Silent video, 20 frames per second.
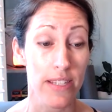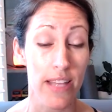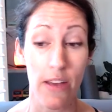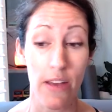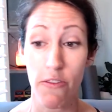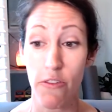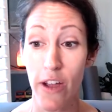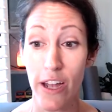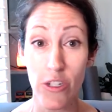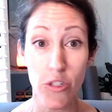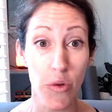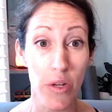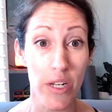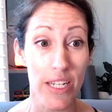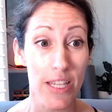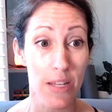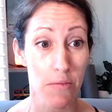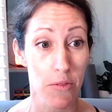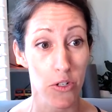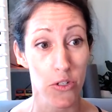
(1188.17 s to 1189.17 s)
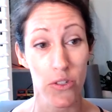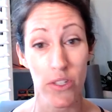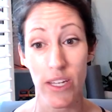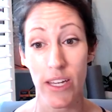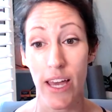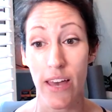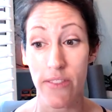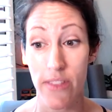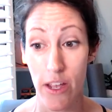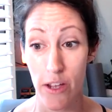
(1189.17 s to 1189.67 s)
They've graduated them early
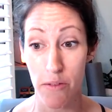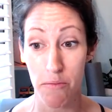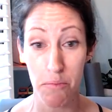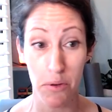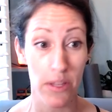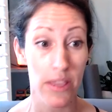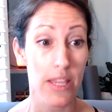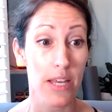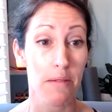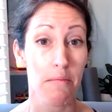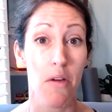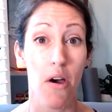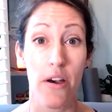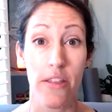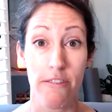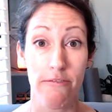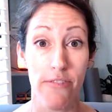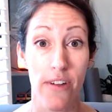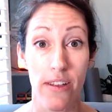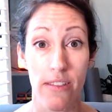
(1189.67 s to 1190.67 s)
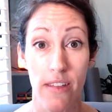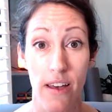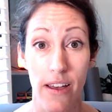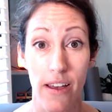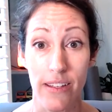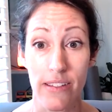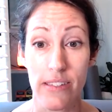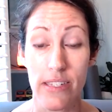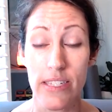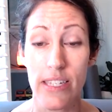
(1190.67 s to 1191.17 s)
and they've put them on the front
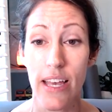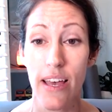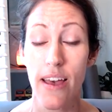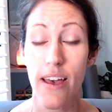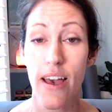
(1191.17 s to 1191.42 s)
lines.